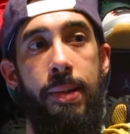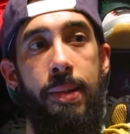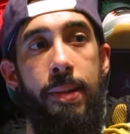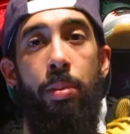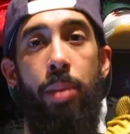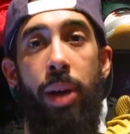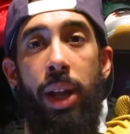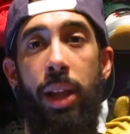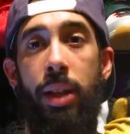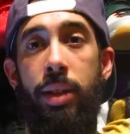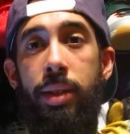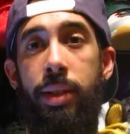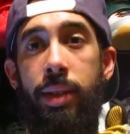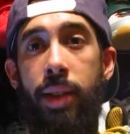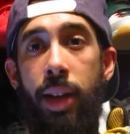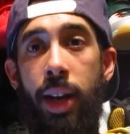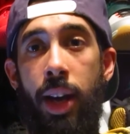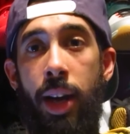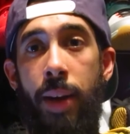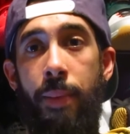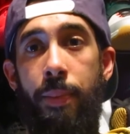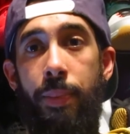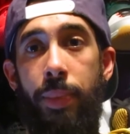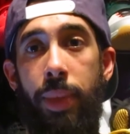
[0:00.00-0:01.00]
But at the
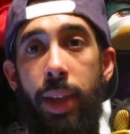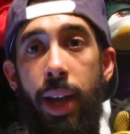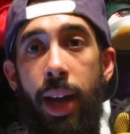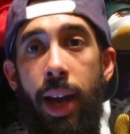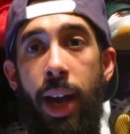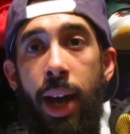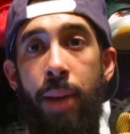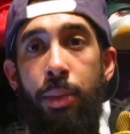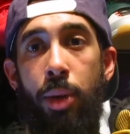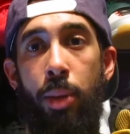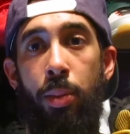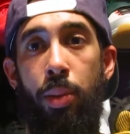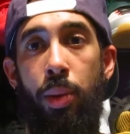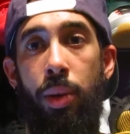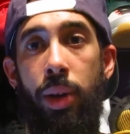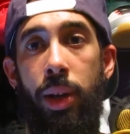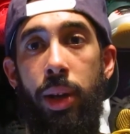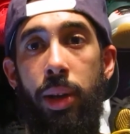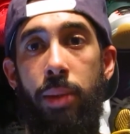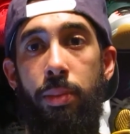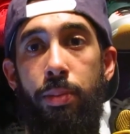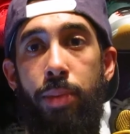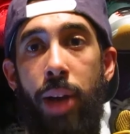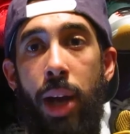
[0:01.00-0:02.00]
time, I had my
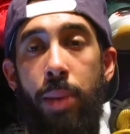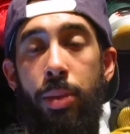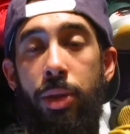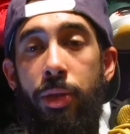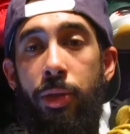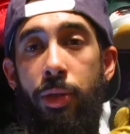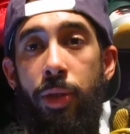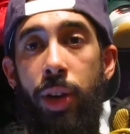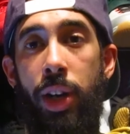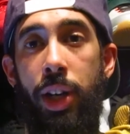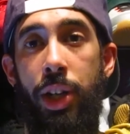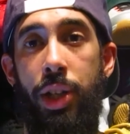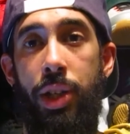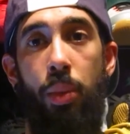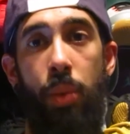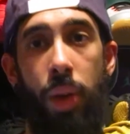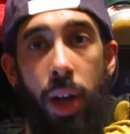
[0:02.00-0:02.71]
boy Pabby Fresh.